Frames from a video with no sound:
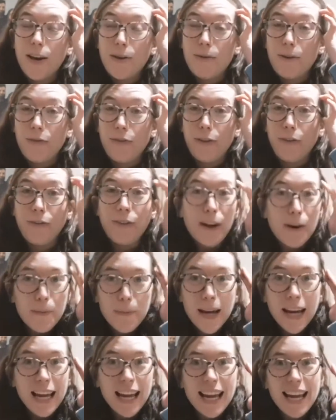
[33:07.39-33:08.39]
with the
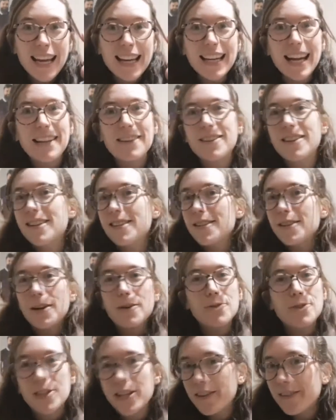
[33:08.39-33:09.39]
filming and I had
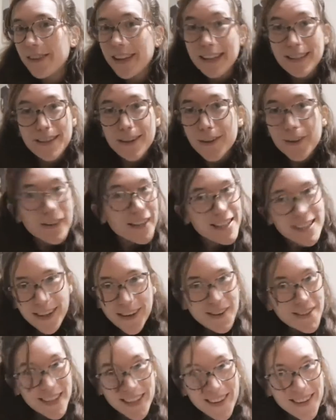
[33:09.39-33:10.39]
told you things I'd already
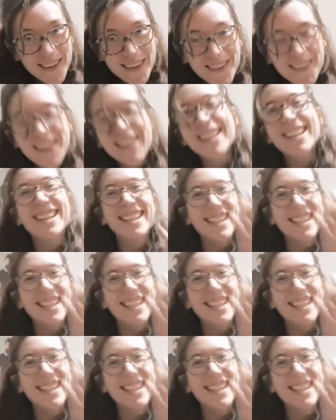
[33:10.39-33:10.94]
told you.